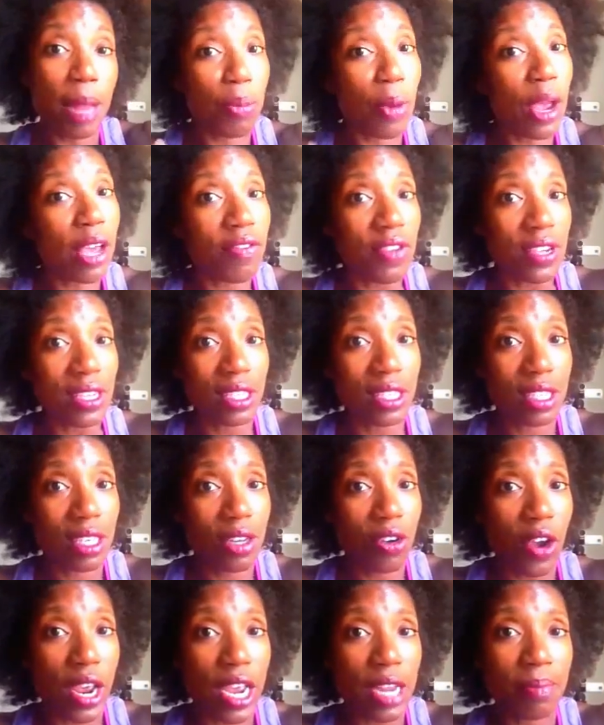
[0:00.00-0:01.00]
at
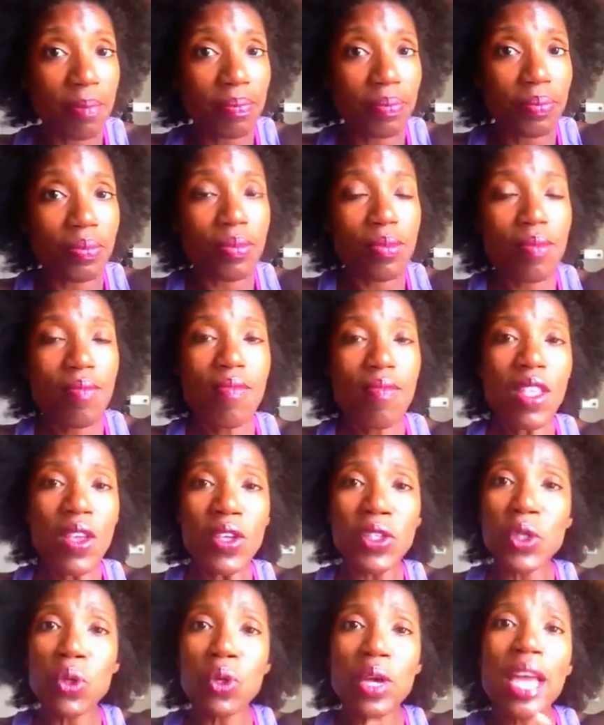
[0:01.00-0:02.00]
breakfast, right?
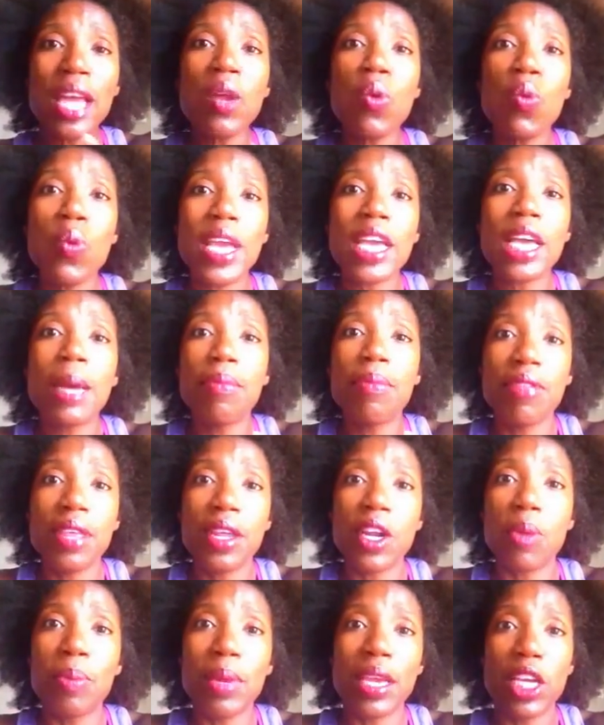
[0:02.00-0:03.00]
So you'll kind of wake up
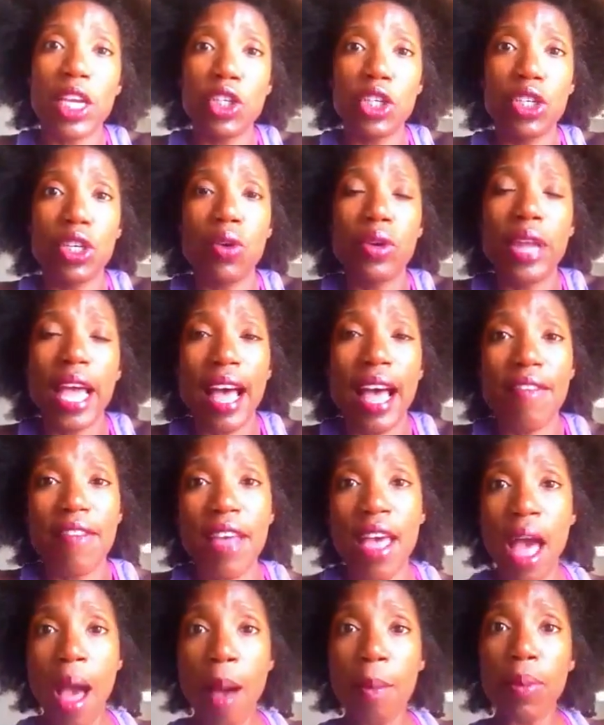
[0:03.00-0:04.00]
thinner because you don't have
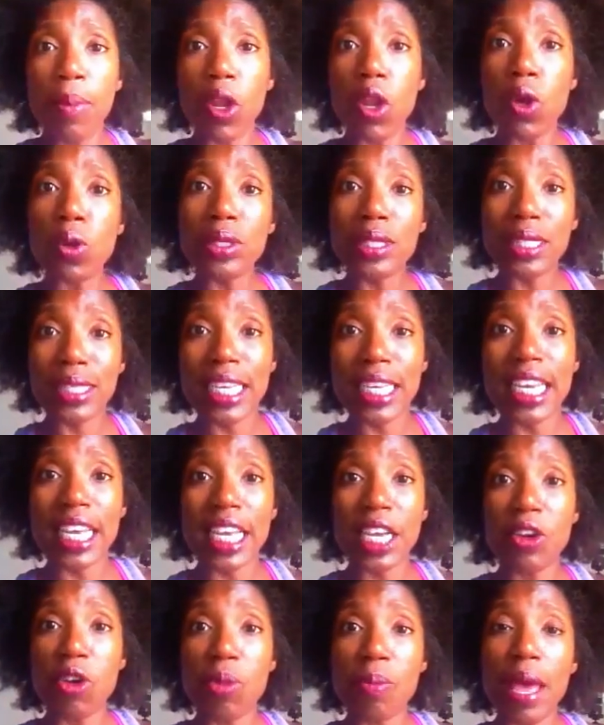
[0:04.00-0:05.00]
bloat
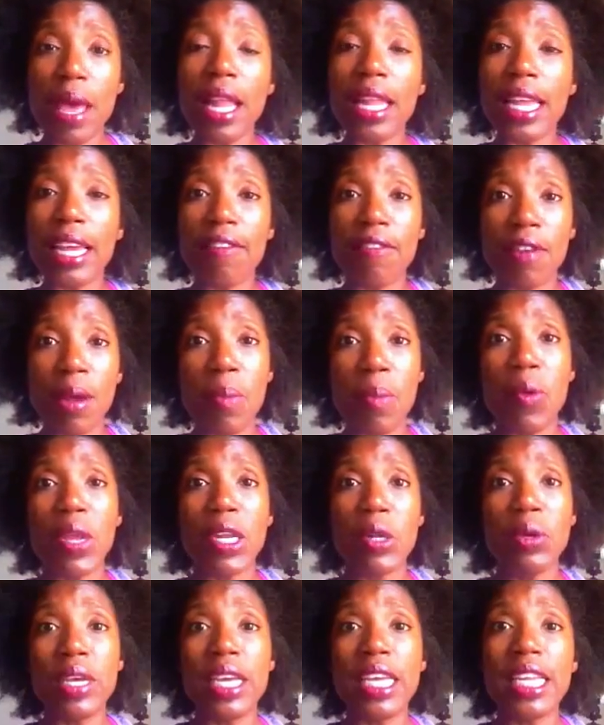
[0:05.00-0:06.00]
sticking in your belly from
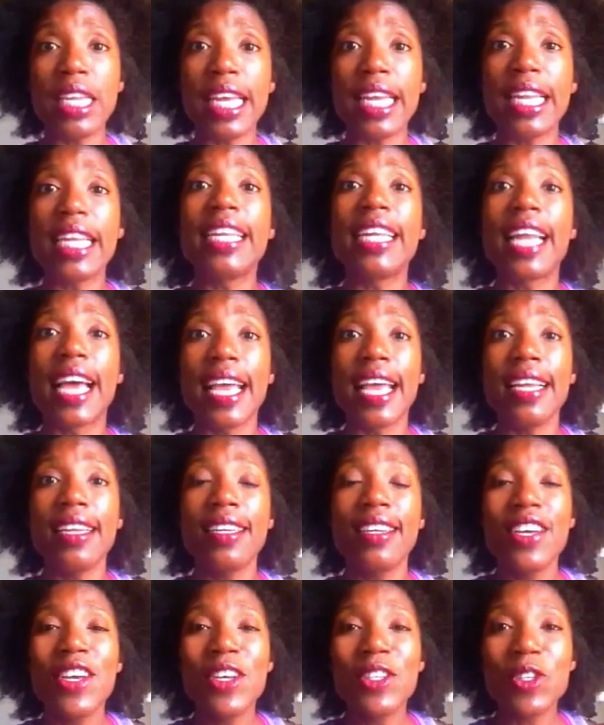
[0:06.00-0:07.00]
when you eat late at night.
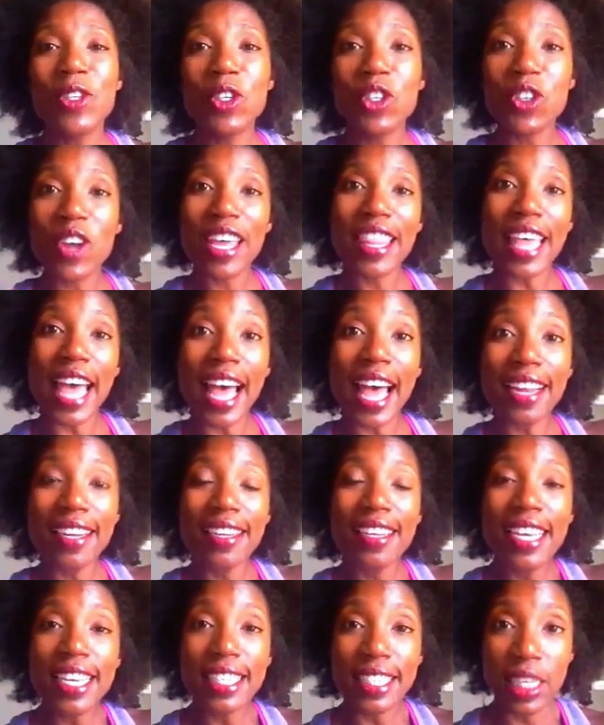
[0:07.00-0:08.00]
So try that,
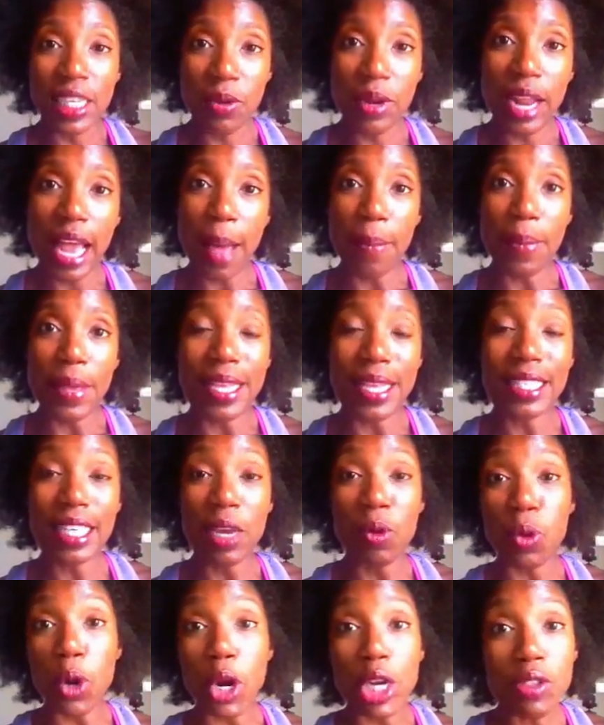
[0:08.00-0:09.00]
see what happens.
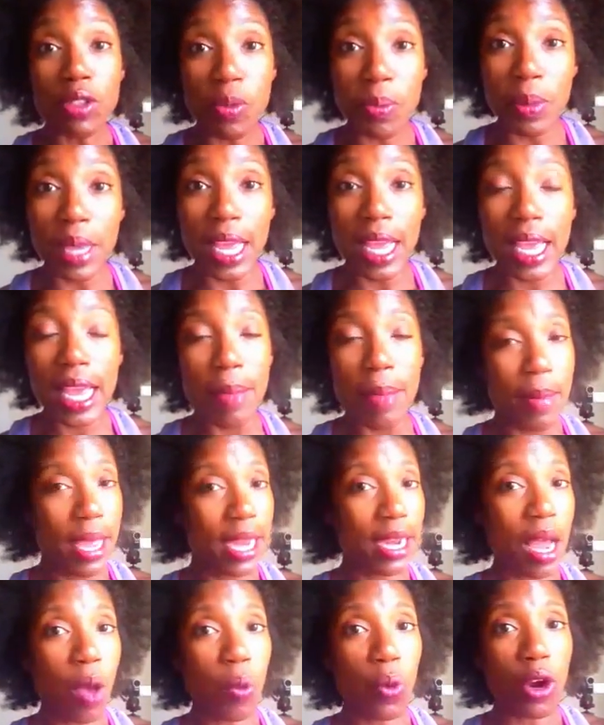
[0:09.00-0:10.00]
It works for me. It
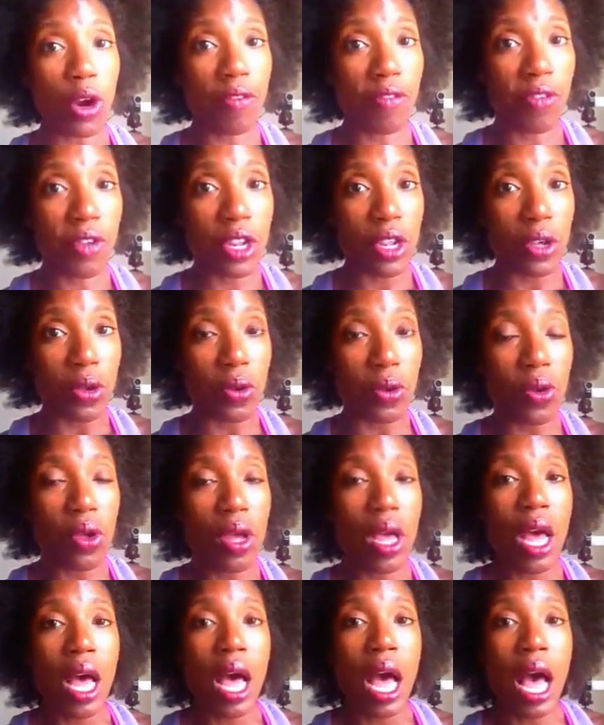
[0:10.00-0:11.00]
might not work for you.
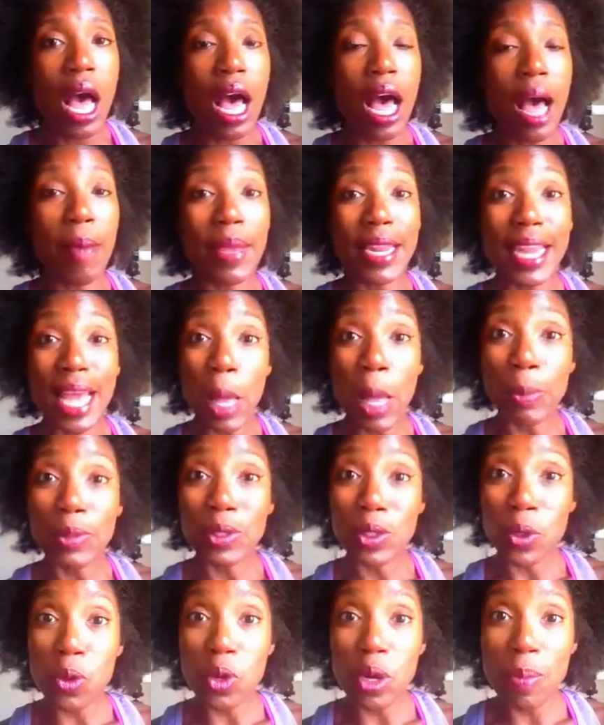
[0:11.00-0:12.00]
It
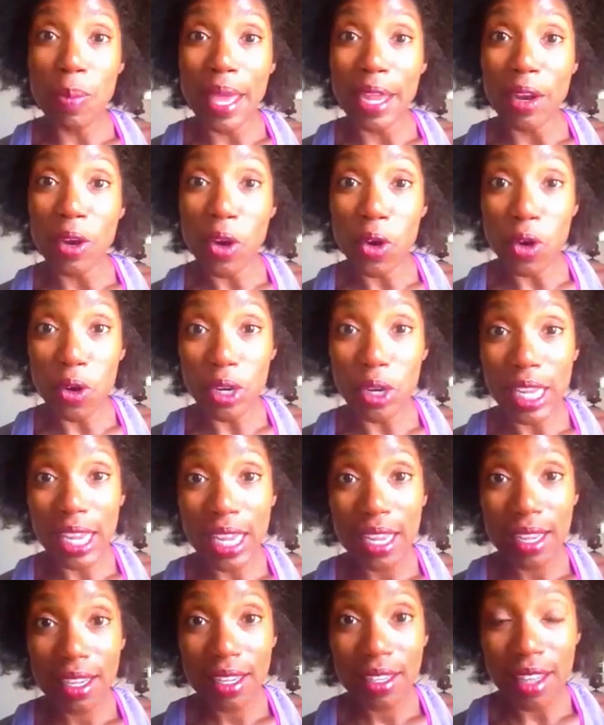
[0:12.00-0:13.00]
helps to go to bed
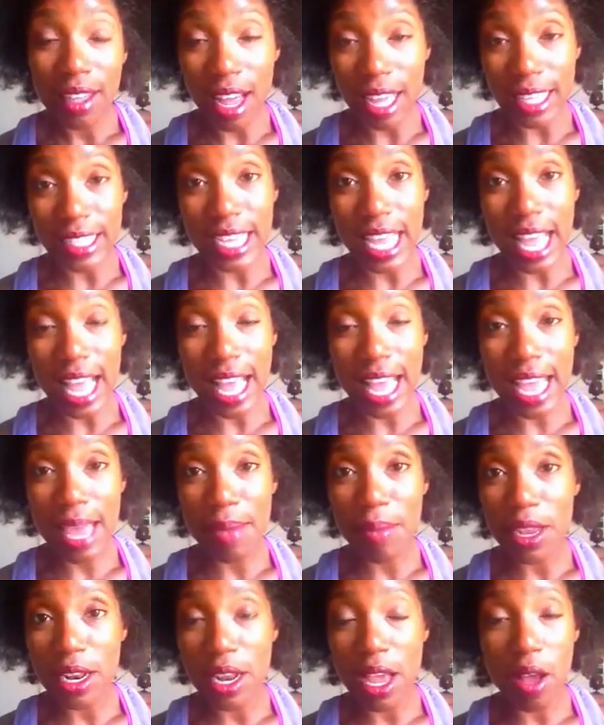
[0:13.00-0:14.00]
early on
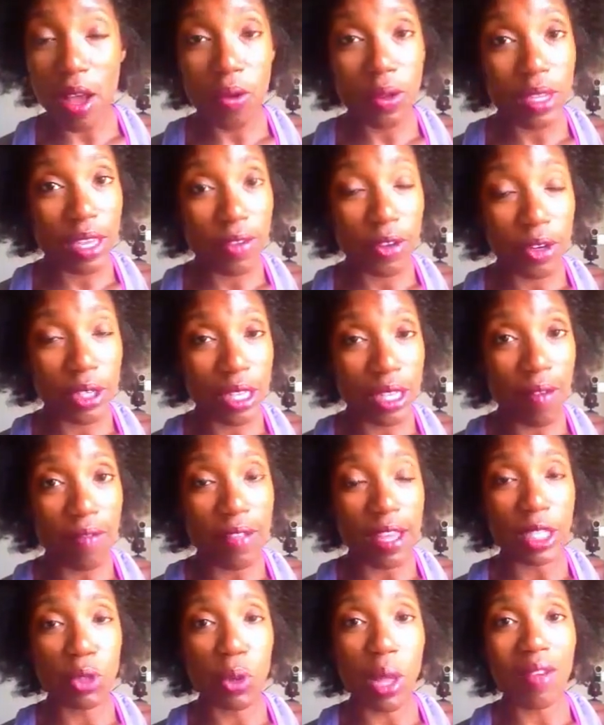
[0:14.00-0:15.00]
time, give
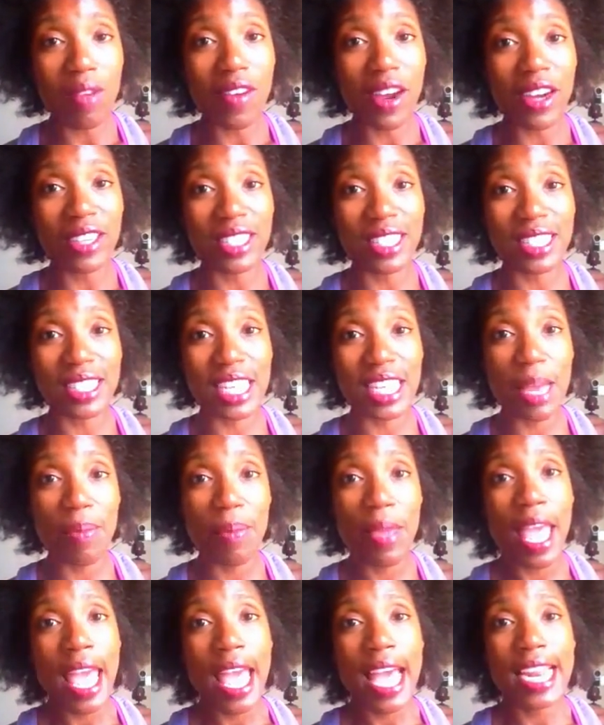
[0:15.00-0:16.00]
yourself that 12 hours of
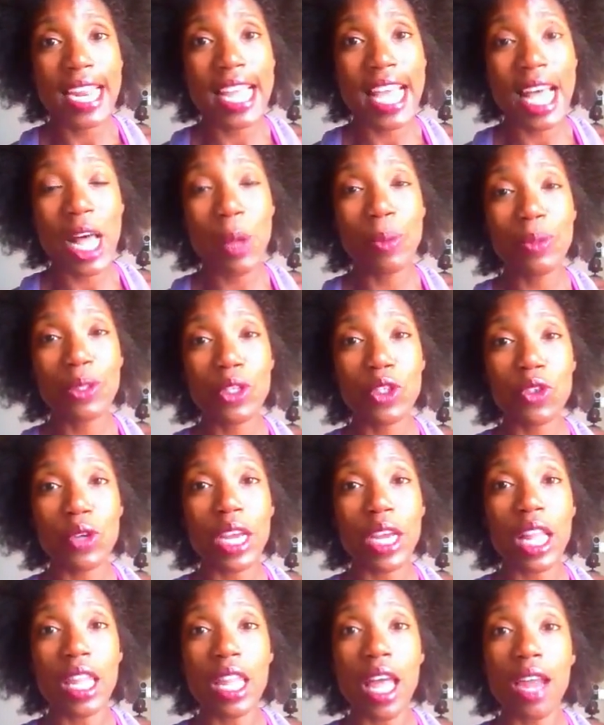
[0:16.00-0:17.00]
sleep, and it helps to
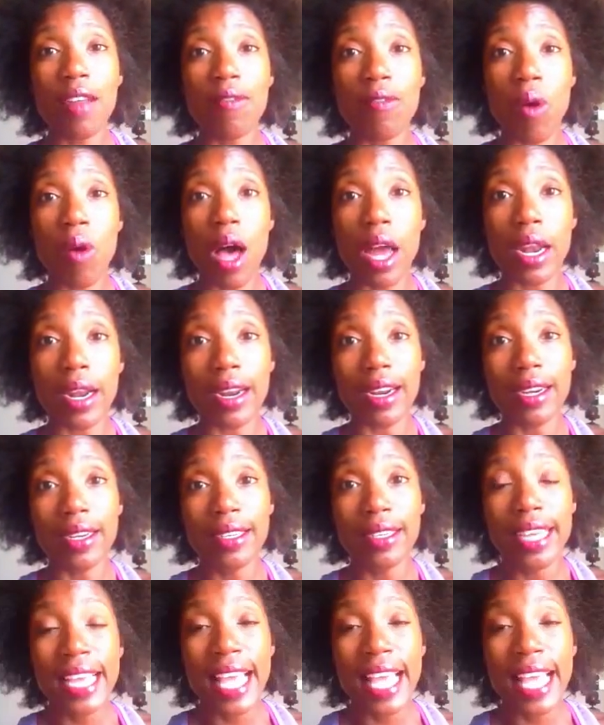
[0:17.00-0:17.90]
drink a lot of water.